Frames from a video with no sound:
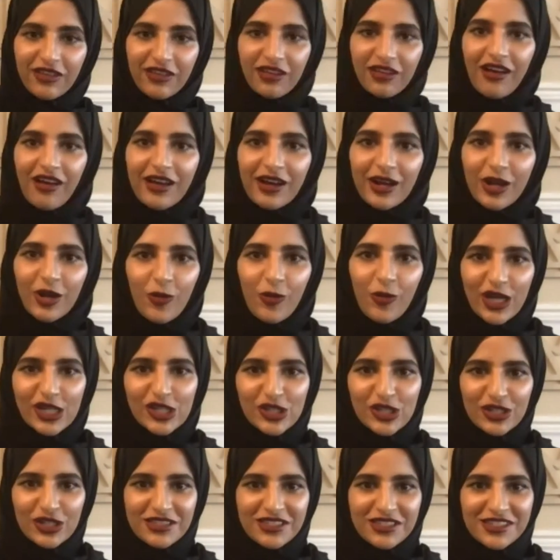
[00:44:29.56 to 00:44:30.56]
a lot of
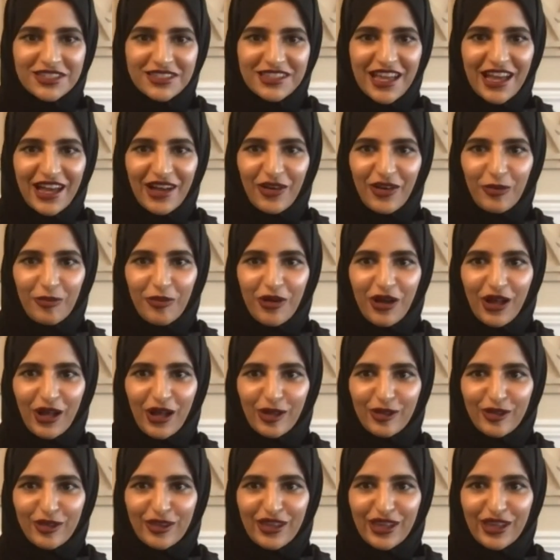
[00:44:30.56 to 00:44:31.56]
questions now
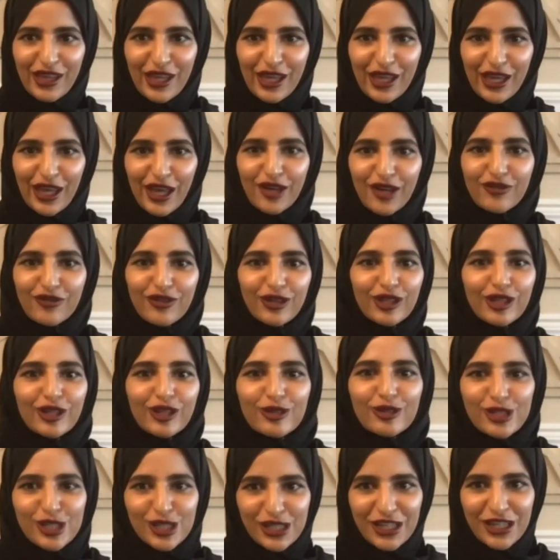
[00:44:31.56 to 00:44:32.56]
about the
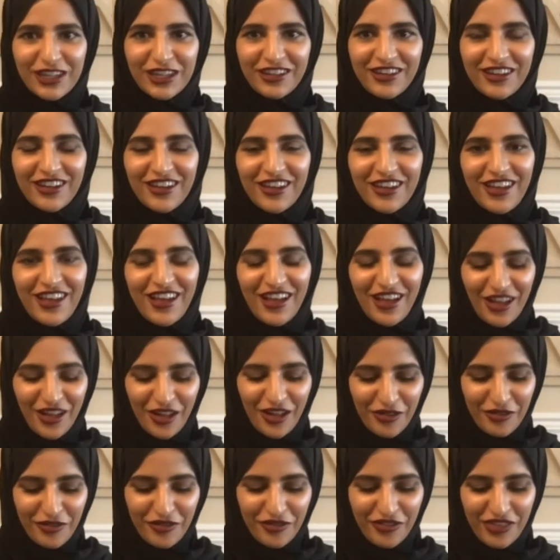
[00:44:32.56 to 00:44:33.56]
evolution
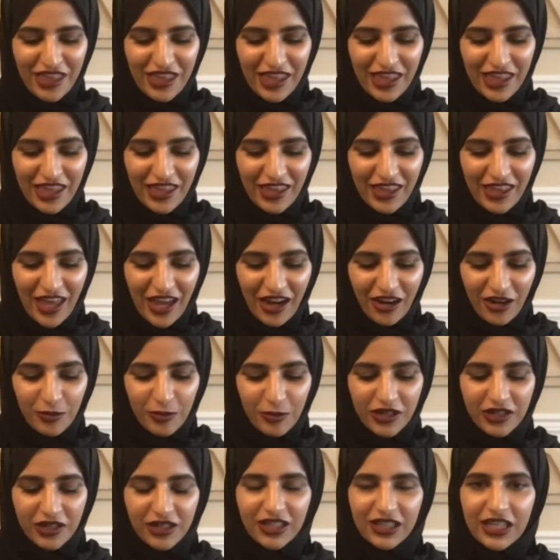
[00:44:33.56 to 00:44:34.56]
of the
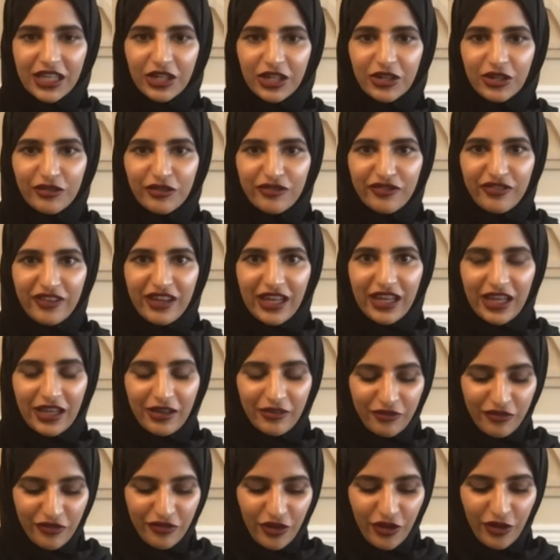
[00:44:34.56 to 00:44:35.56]
Arabic
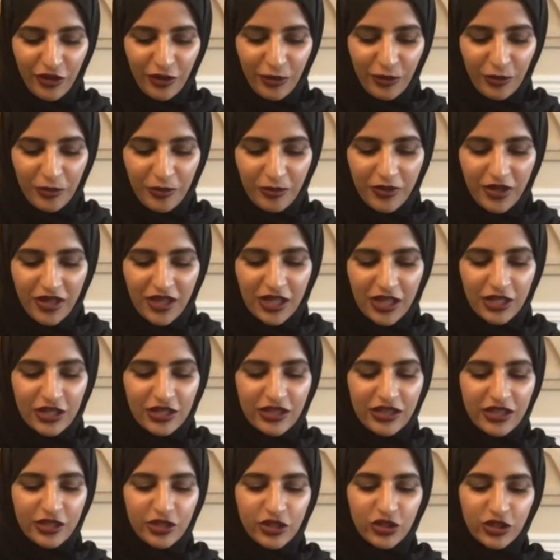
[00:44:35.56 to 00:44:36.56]
calligraphy from
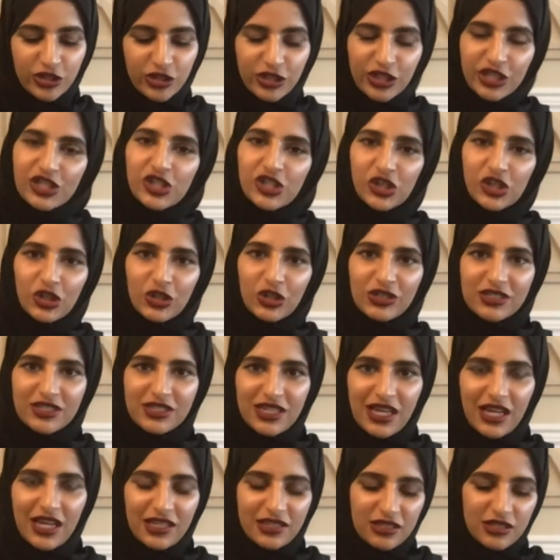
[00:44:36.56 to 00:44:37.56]
the traditional
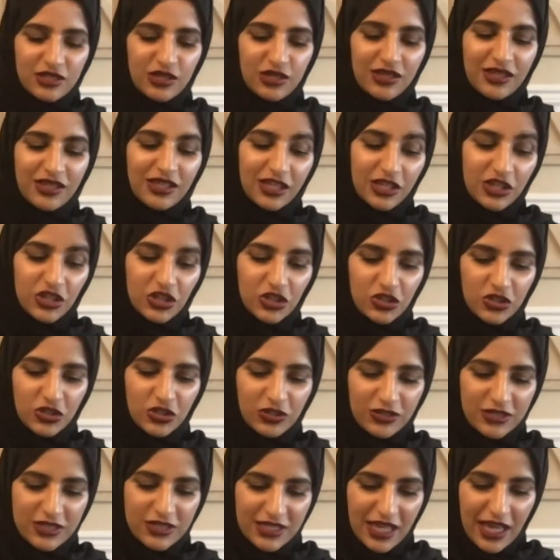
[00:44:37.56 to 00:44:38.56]
sense to the
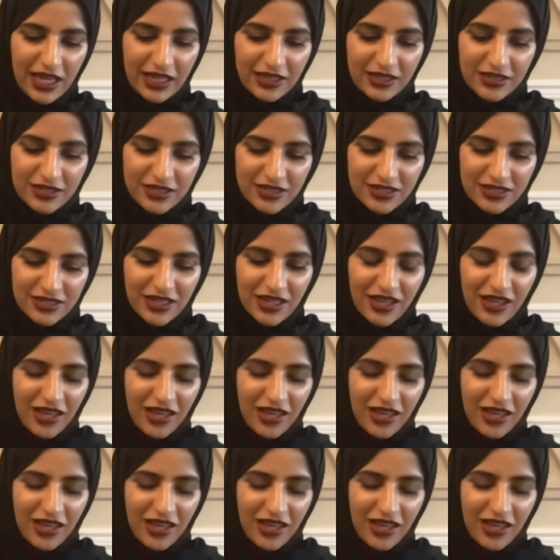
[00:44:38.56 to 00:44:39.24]
digital sense,